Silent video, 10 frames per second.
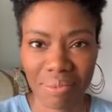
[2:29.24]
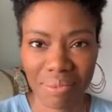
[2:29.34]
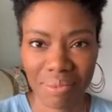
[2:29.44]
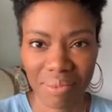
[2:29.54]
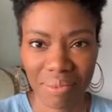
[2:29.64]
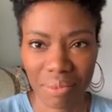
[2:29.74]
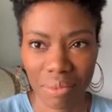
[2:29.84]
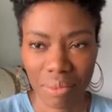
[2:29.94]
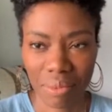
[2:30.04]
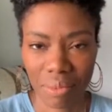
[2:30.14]

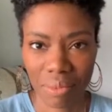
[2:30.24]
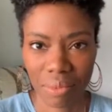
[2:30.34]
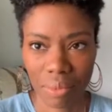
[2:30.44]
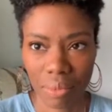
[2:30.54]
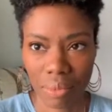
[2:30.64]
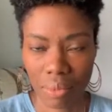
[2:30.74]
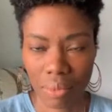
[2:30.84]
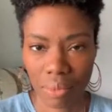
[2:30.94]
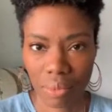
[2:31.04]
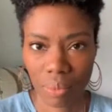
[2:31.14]

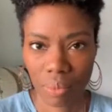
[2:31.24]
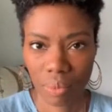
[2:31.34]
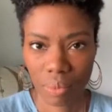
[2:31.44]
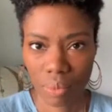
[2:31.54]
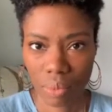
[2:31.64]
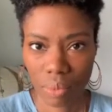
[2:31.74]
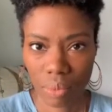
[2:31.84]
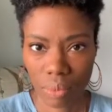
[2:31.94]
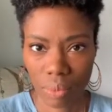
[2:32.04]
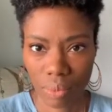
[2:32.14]

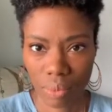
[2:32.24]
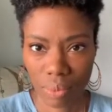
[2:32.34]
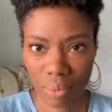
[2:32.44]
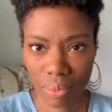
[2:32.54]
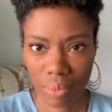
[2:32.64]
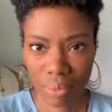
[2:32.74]
(silent)